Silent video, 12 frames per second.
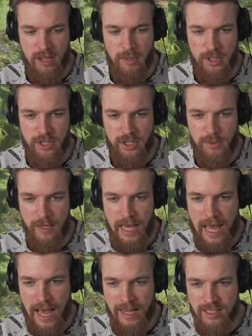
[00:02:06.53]
But you're going to want an
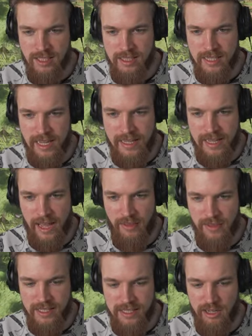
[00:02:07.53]
axe to take out
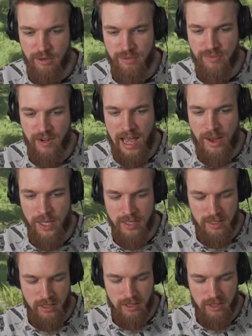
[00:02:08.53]
this little flower,